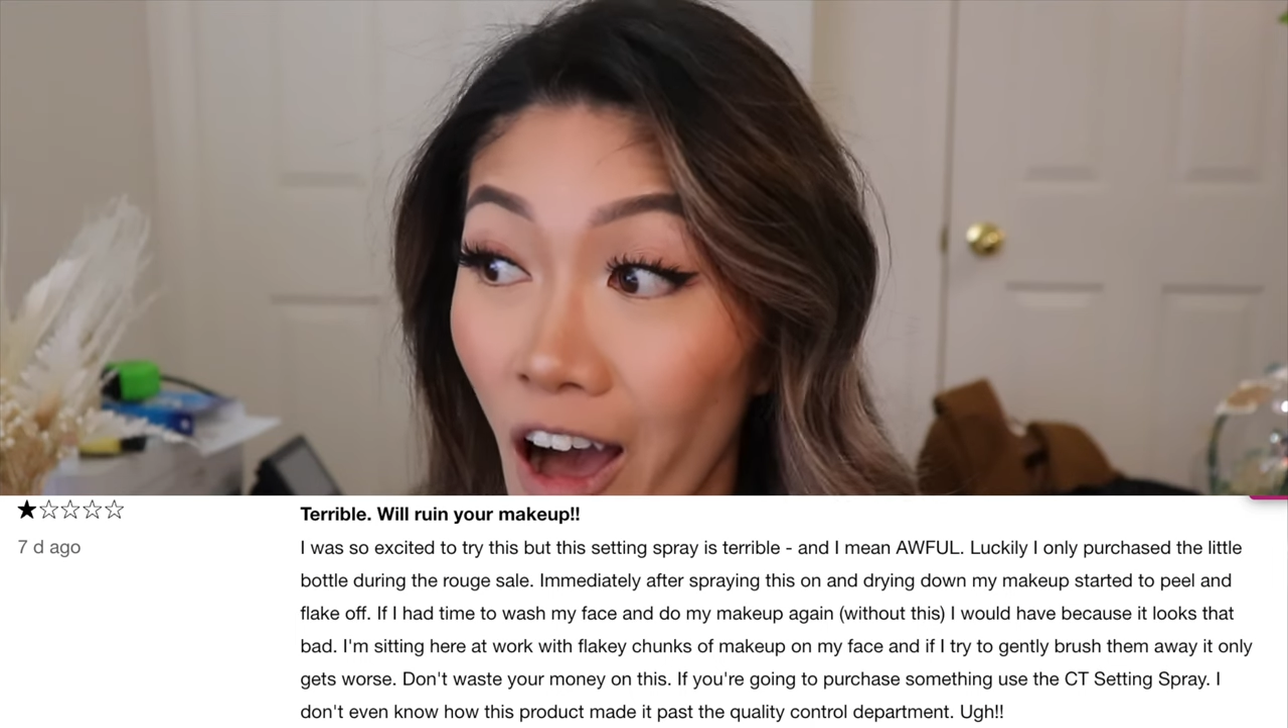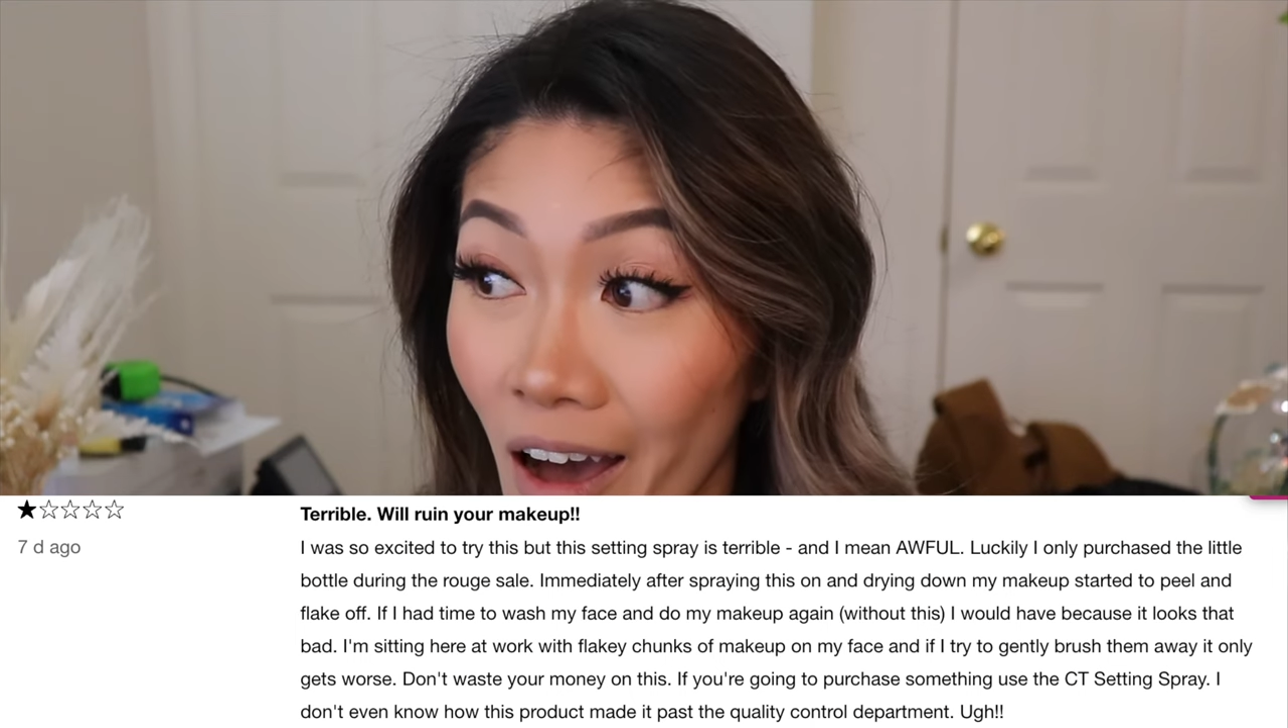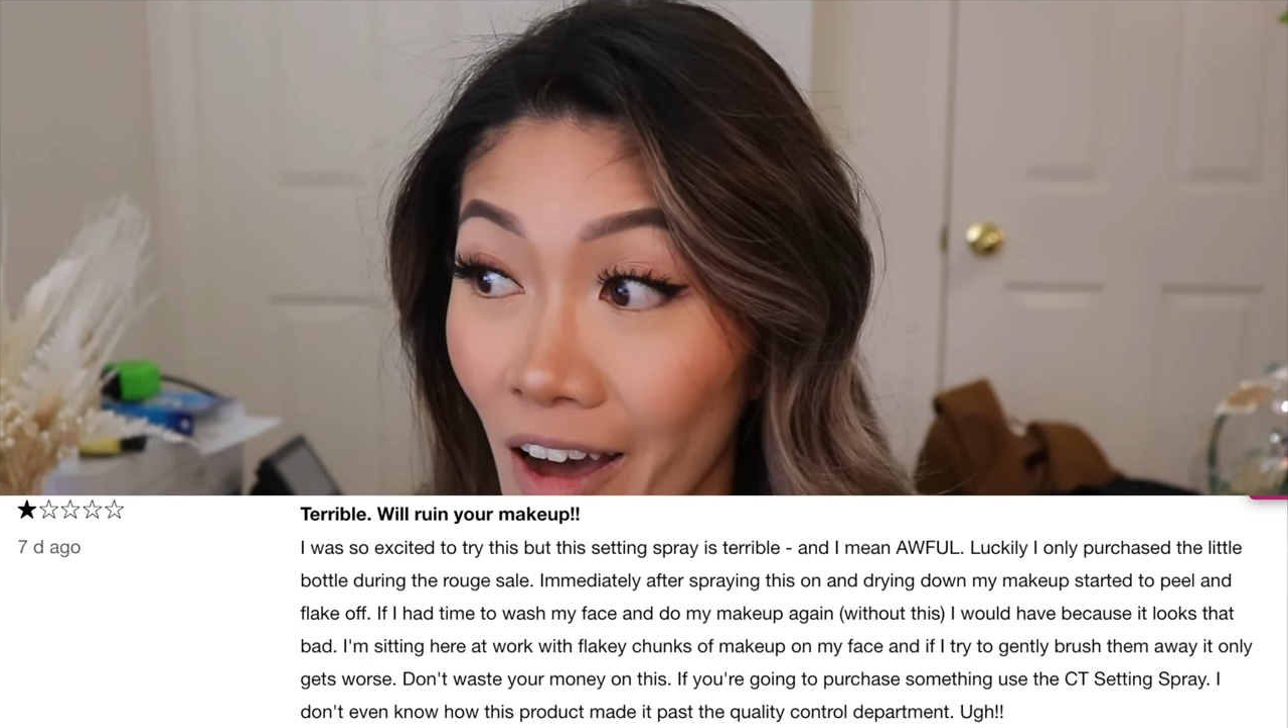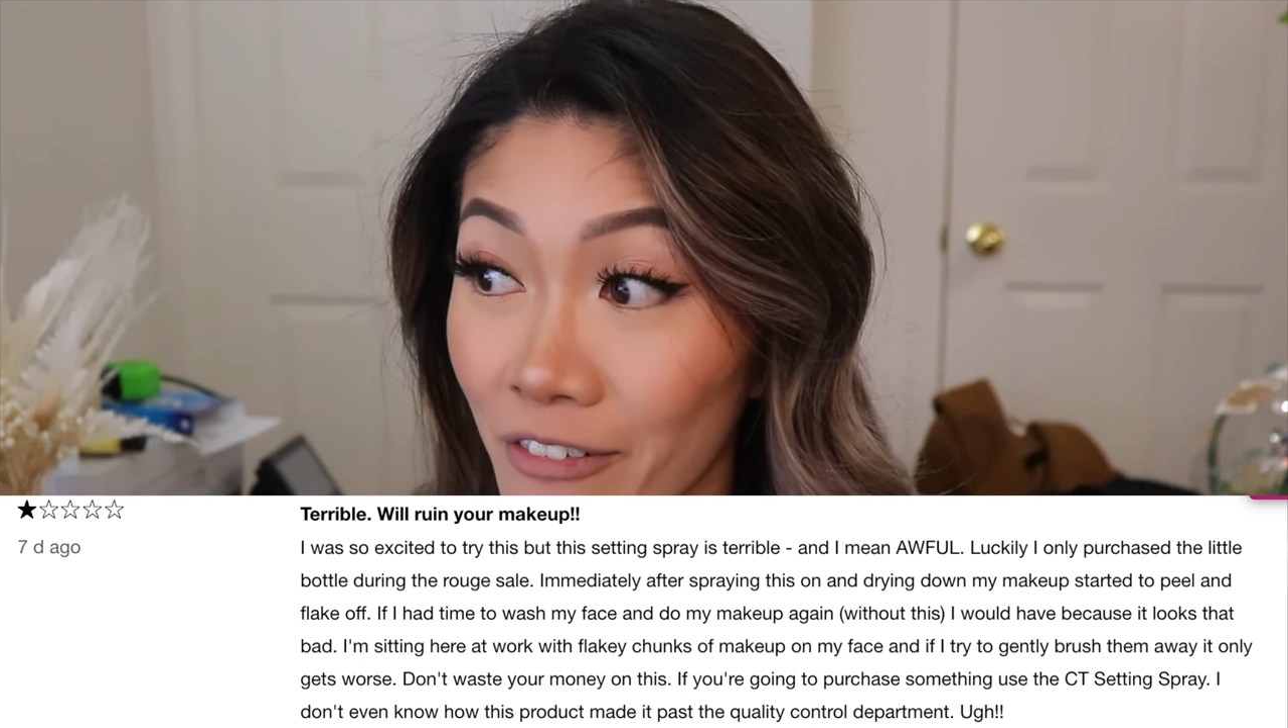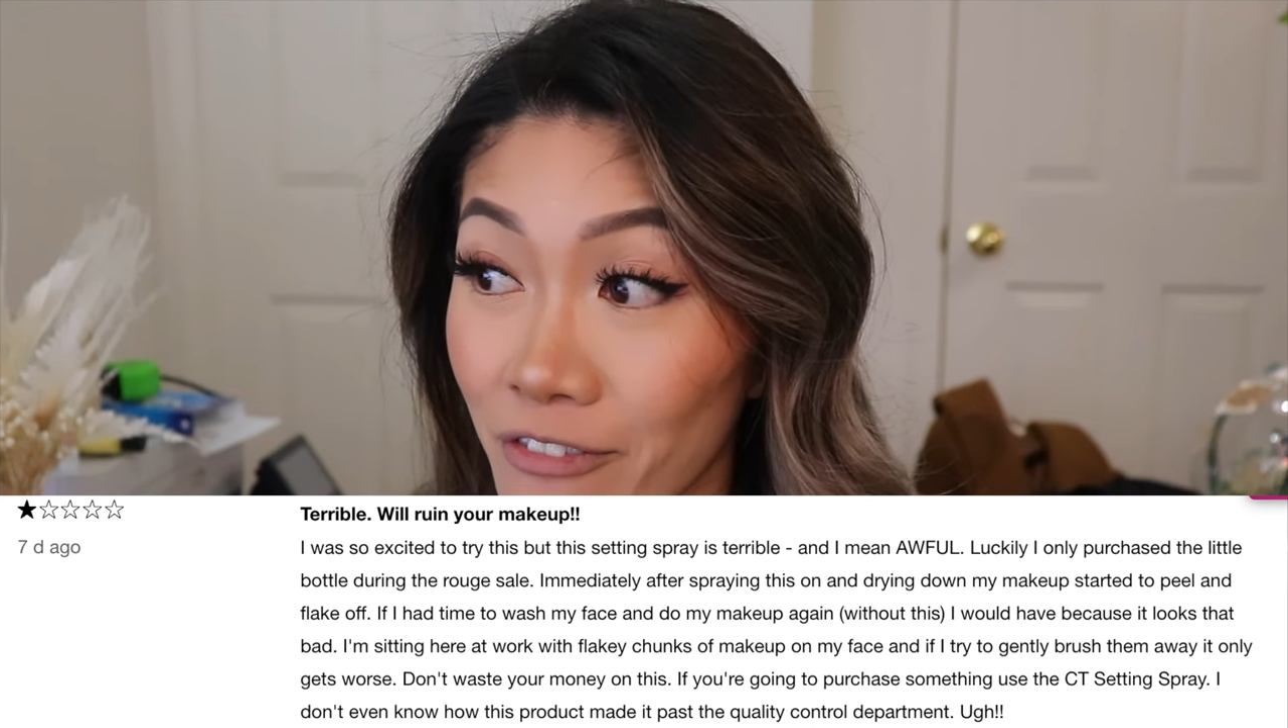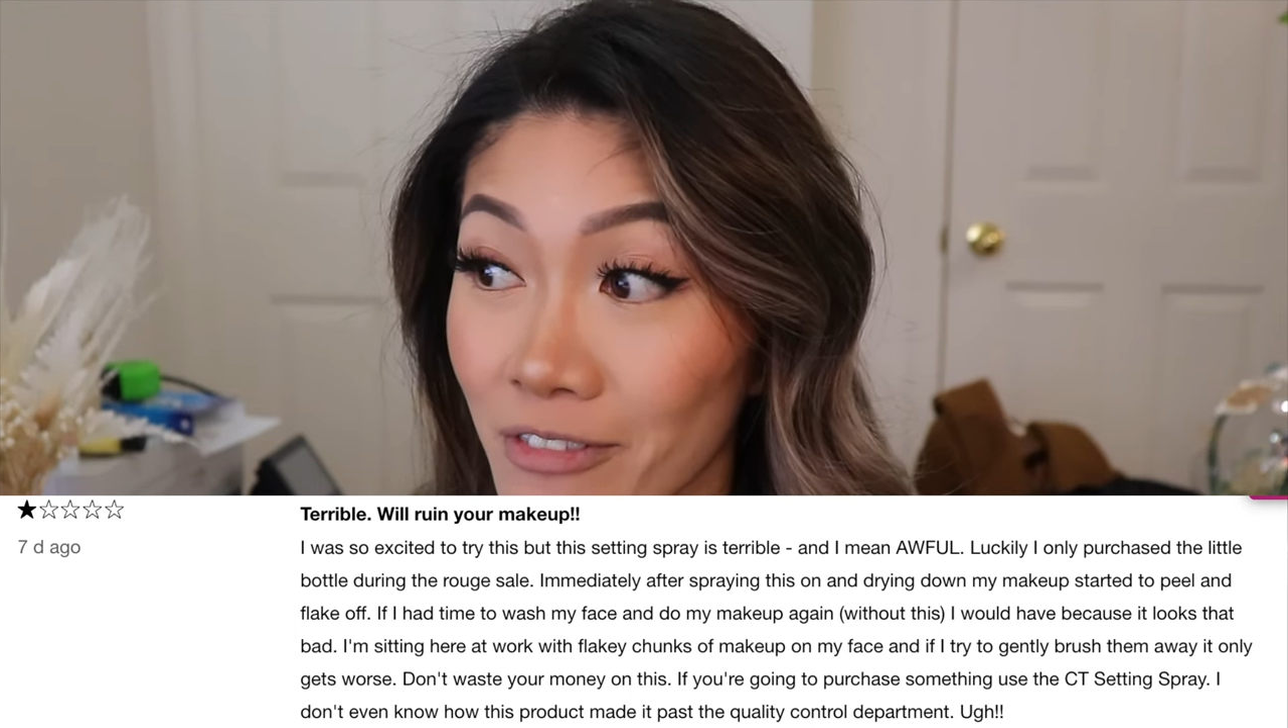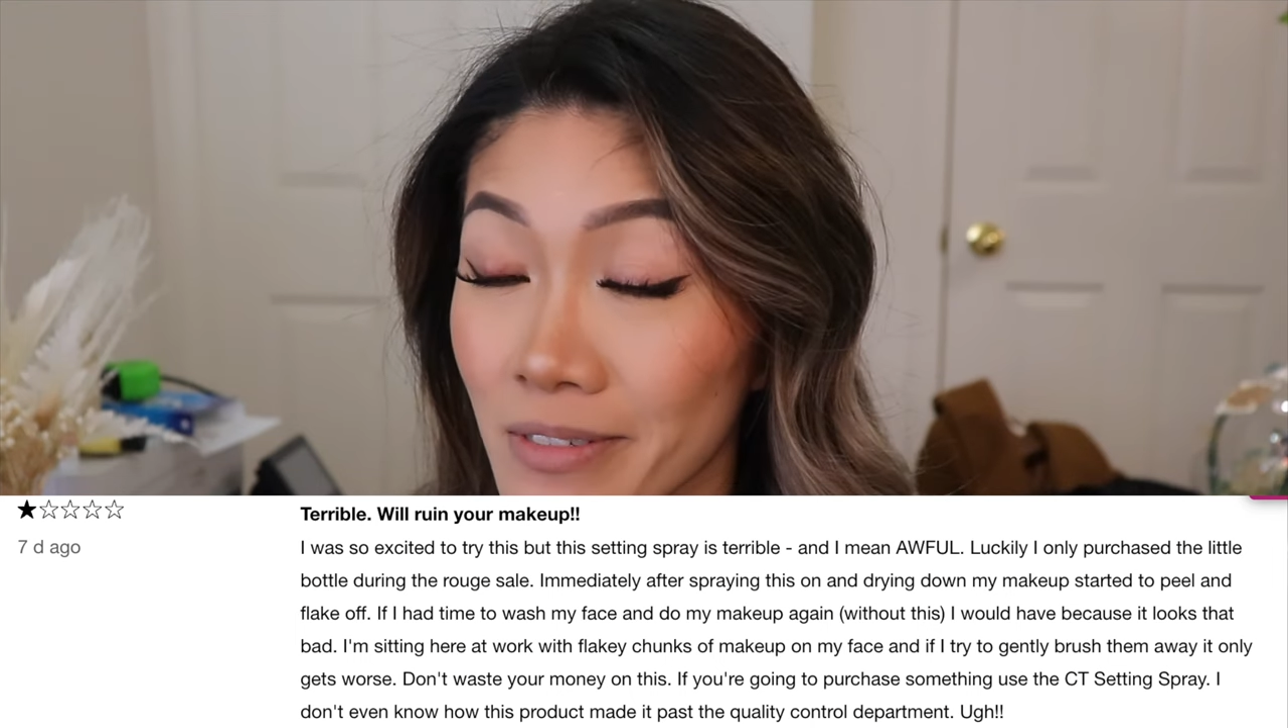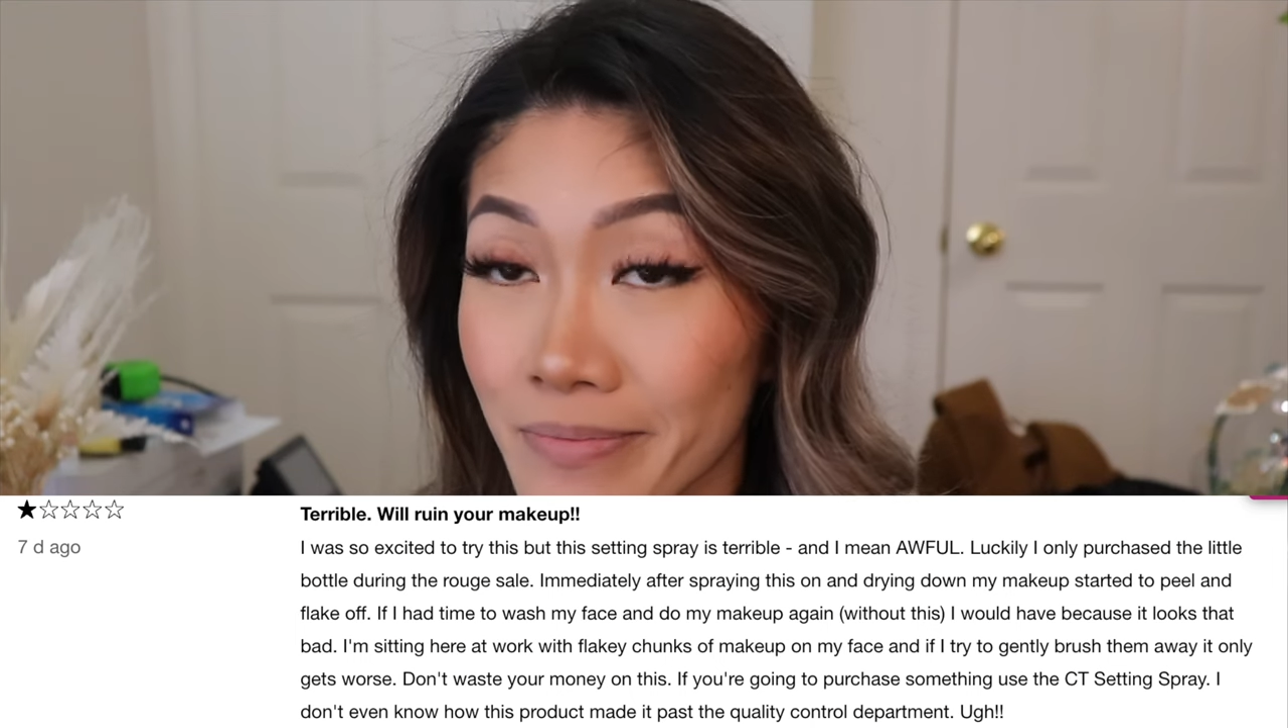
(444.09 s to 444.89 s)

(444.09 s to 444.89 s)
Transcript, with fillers: off.